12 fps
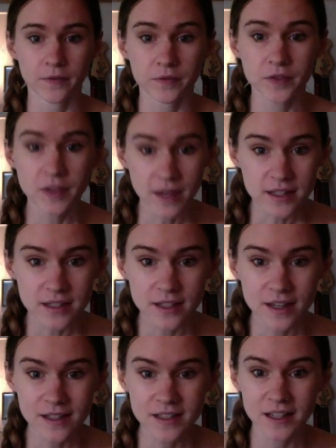this
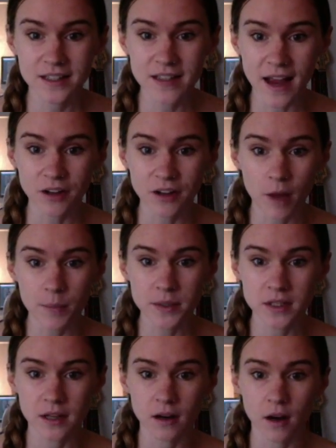is the exact
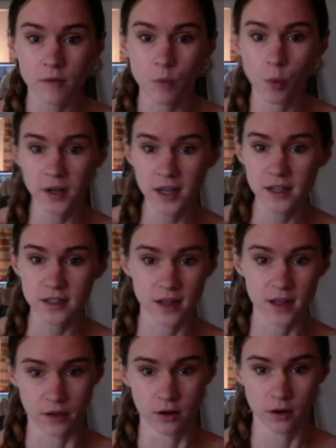opposite of working
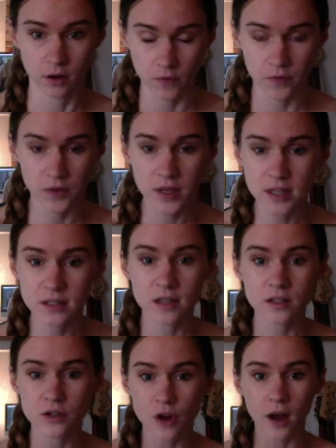together. This is
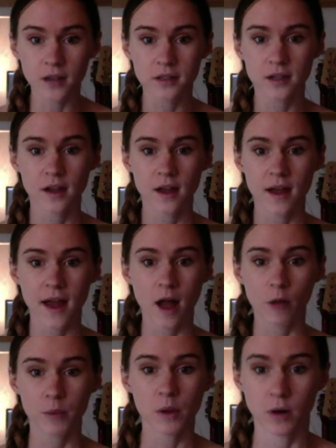not
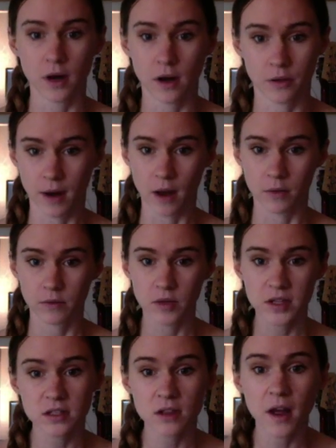helping one another out. This
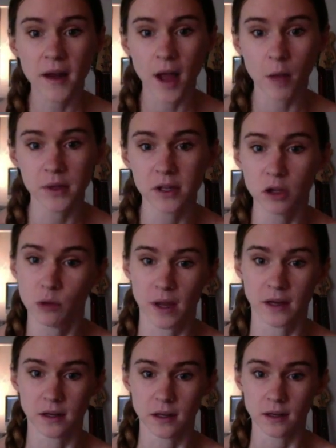is not helping
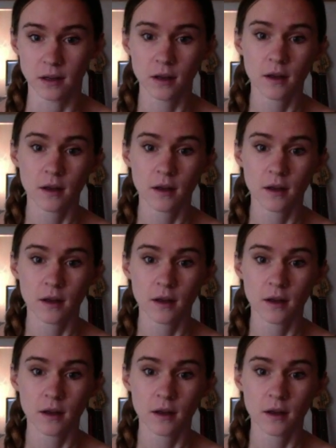humanity.